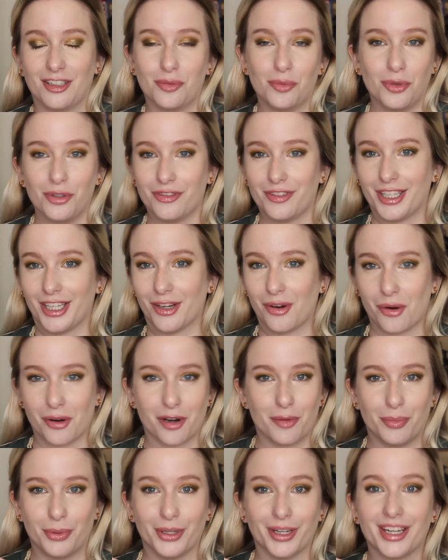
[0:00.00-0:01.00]
a movie or
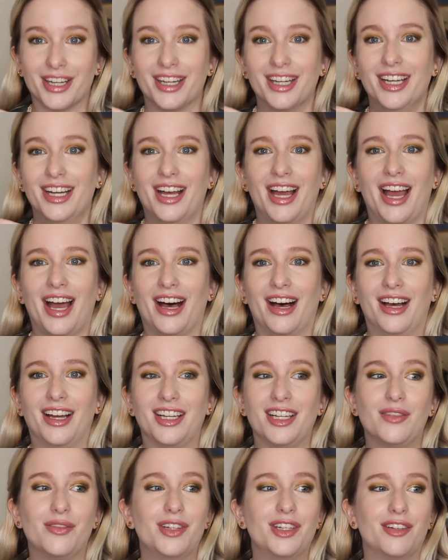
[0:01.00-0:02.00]
a book,
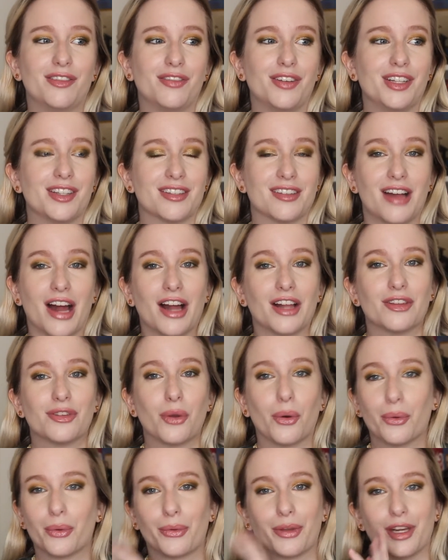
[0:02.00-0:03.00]
even if it's not
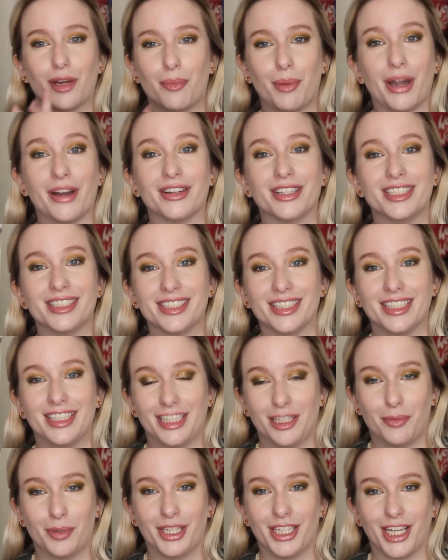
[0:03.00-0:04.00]
totally apparent to
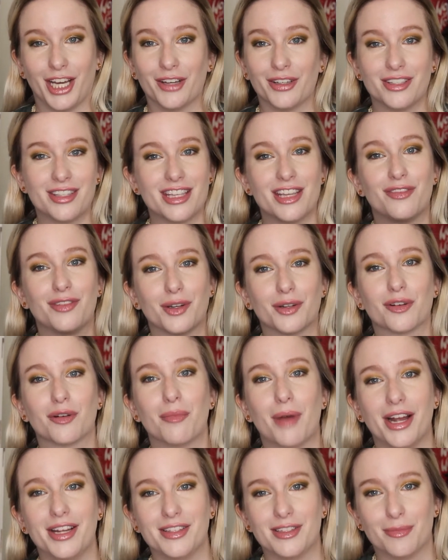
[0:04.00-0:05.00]
anybody else, if it
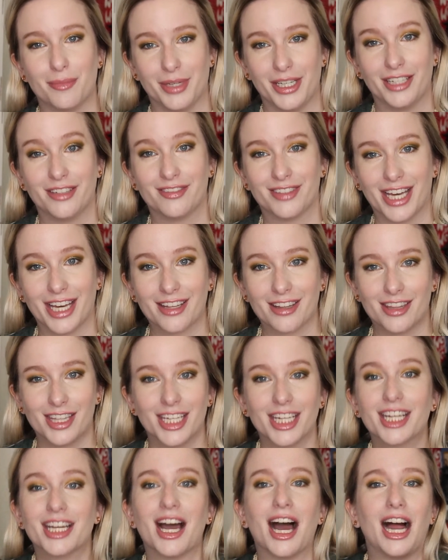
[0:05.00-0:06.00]
reminds me of that
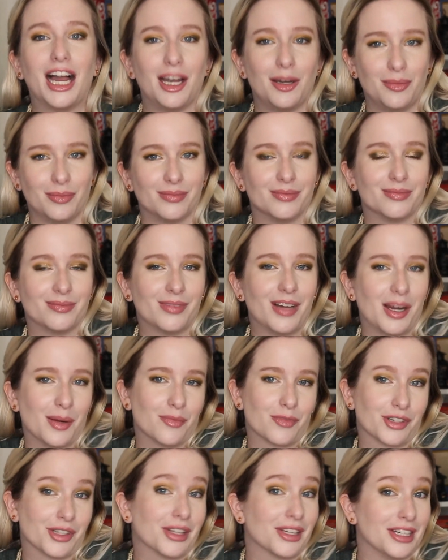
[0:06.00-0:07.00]
thing, I'm
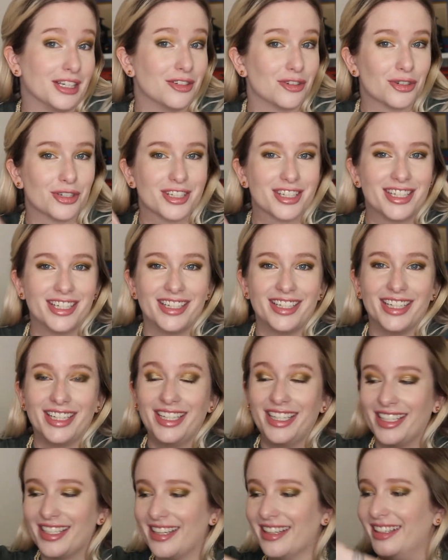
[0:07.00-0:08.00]
really interested
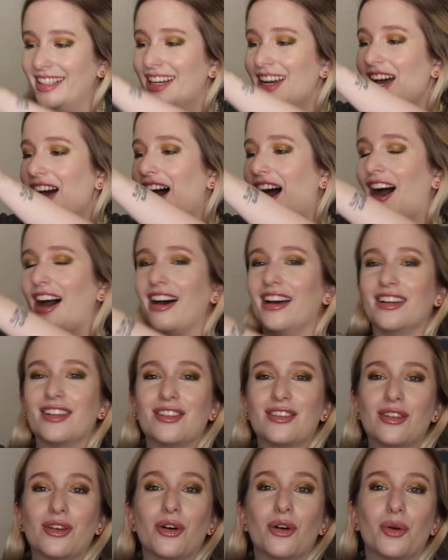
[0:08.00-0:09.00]
in it.
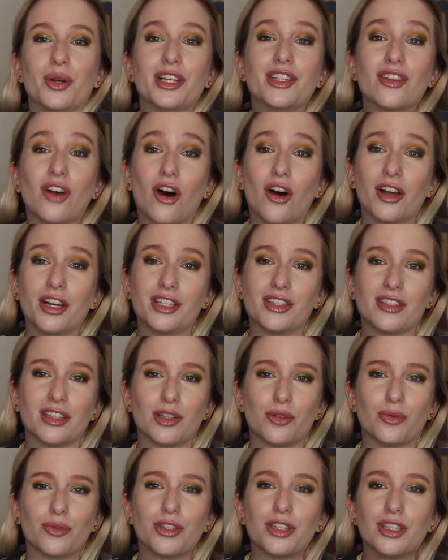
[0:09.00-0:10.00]
So it's
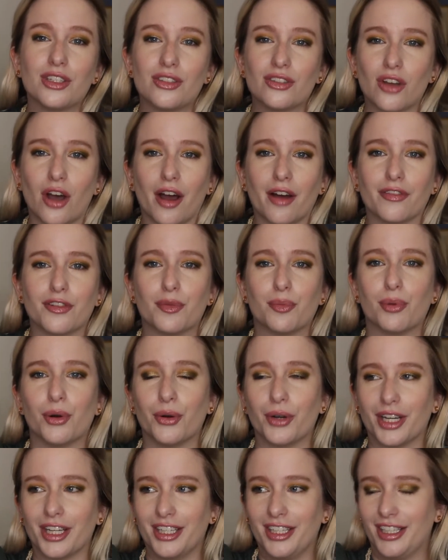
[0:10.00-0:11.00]
like really soft,
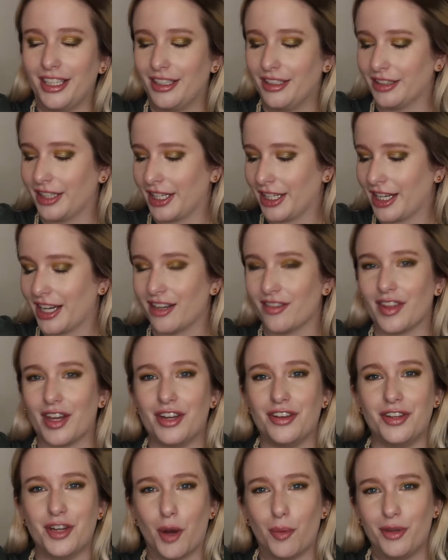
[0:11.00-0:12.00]
broken in, like kind of
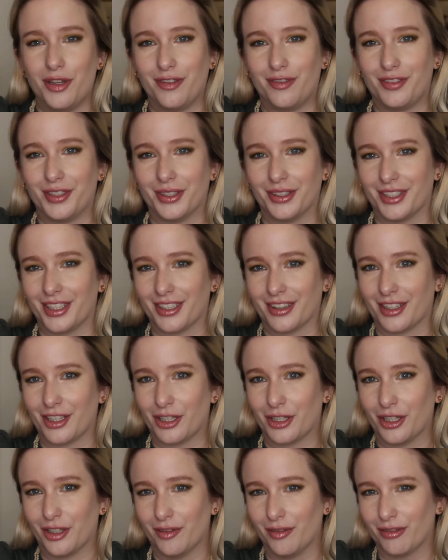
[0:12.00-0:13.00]
that nubby feeling that
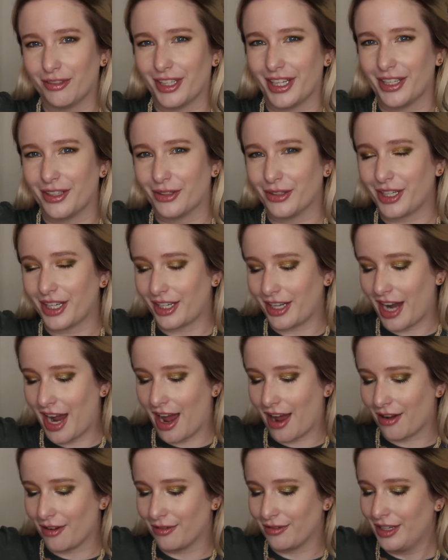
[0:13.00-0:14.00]
a good flannel can
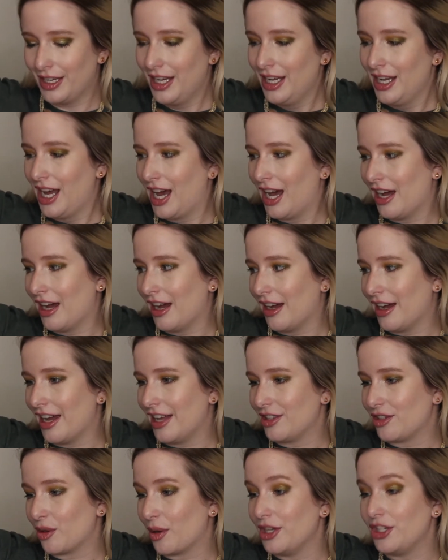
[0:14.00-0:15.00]
have.
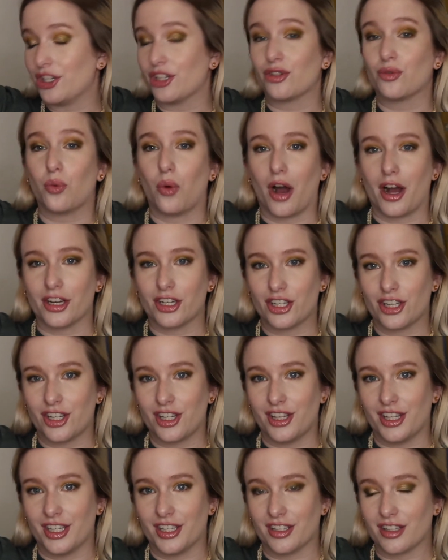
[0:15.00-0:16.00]
And so I just
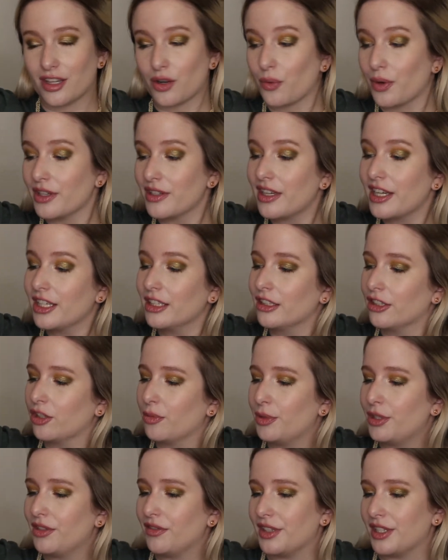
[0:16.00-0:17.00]
washed this. There was like a little
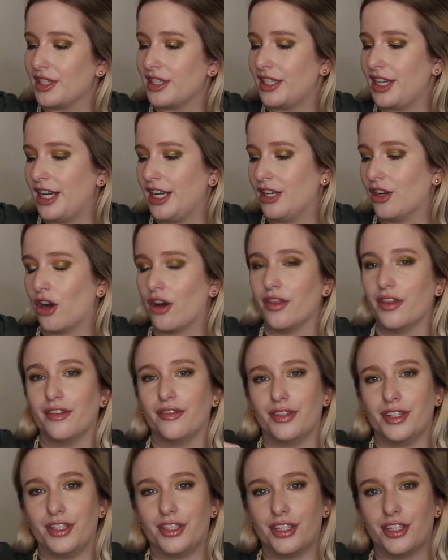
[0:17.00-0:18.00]
bit of a stain on the
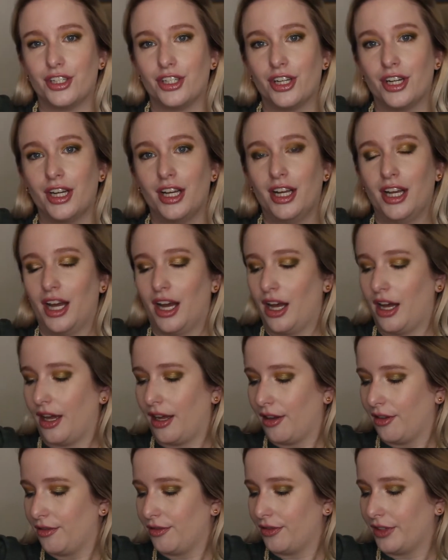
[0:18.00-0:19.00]
vintage
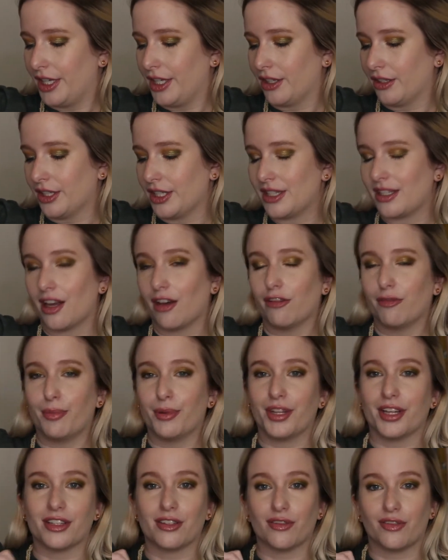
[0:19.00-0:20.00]
flannel itself,
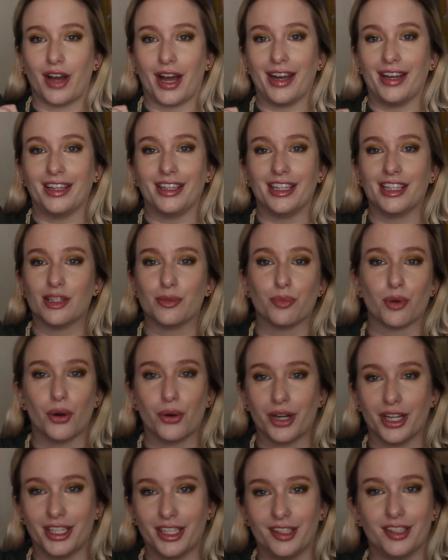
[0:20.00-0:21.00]
but that's fine. It's
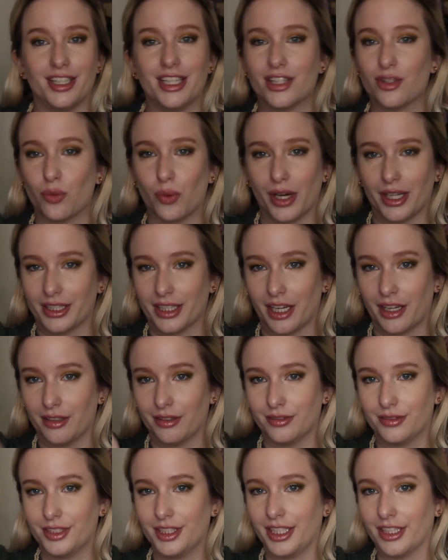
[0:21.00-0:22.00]
broken in, it's well
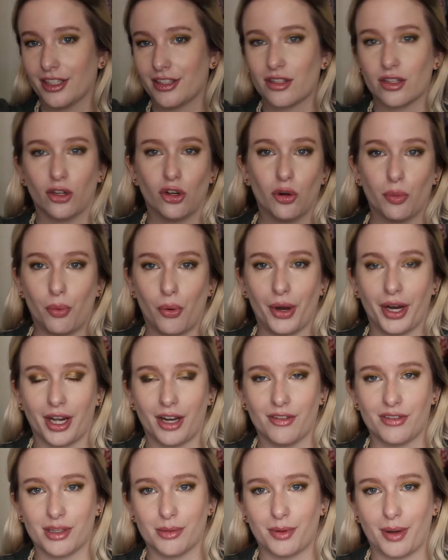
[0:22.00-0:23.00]
loved. And that's the whole point
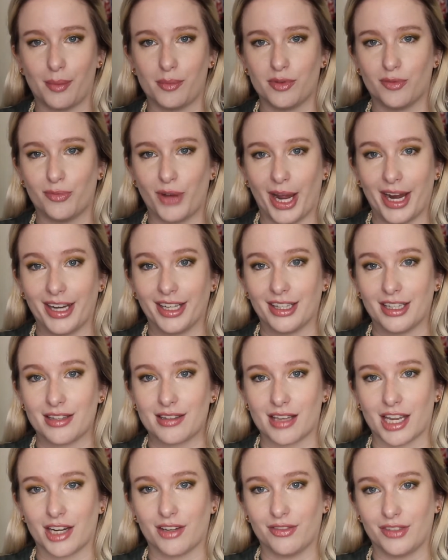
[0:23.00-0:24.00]
of sometimes buying
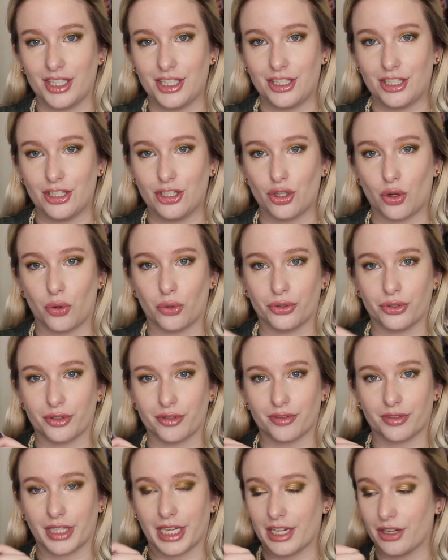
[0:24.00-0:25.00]
these like vintage older
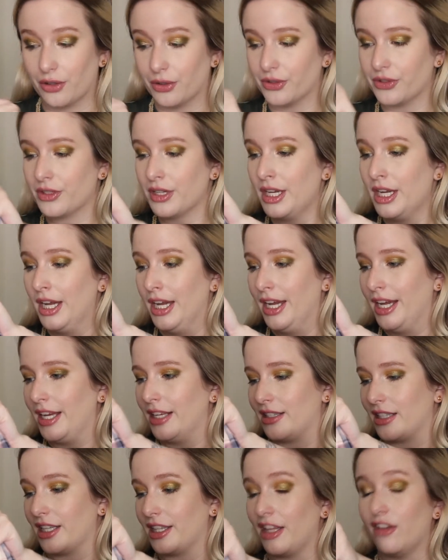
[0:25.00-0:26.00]
flannels,
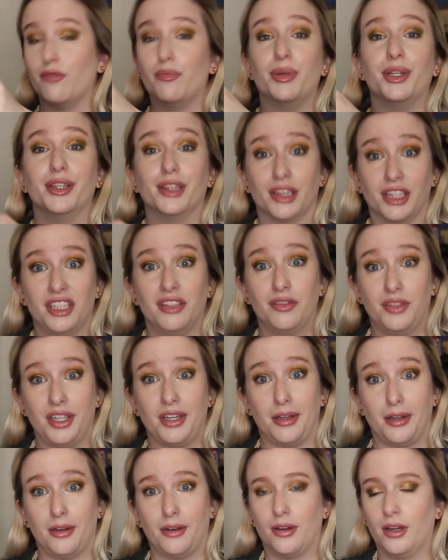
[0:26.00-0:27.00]
is that they've been lived
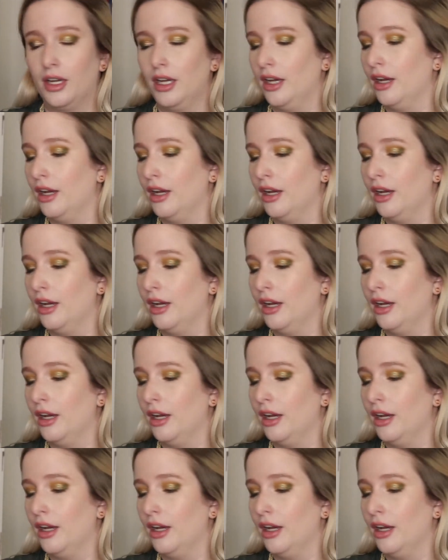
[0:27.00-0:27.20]
in.